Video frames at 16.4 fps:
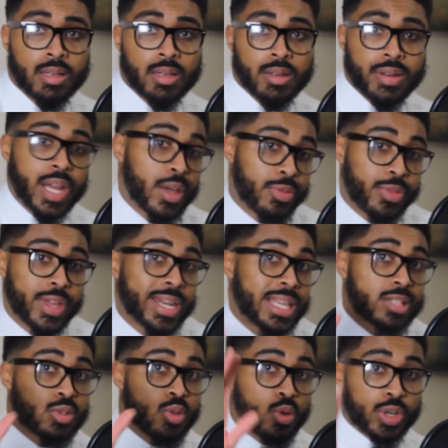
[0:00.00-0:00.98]
Now then
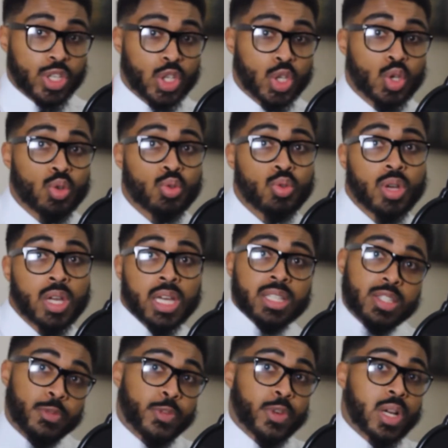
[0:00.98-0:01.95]
it's on you
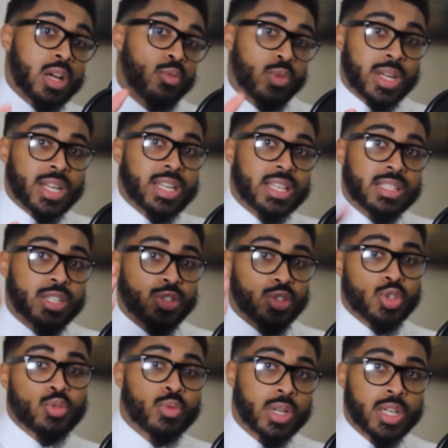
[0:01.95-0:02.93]
to figure out what it is that
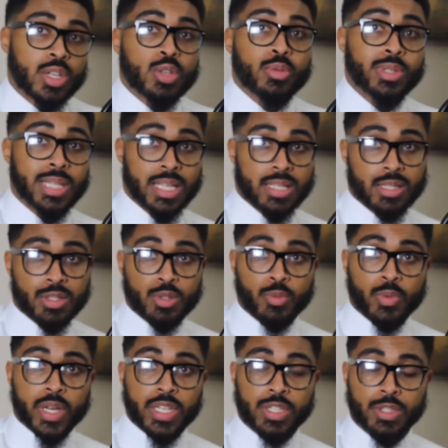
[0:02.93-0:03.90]
you want to do with that
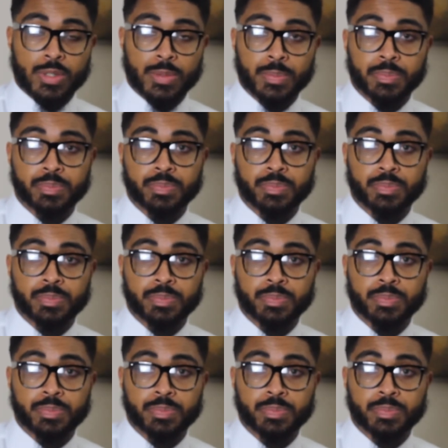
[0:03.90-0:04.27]
situation.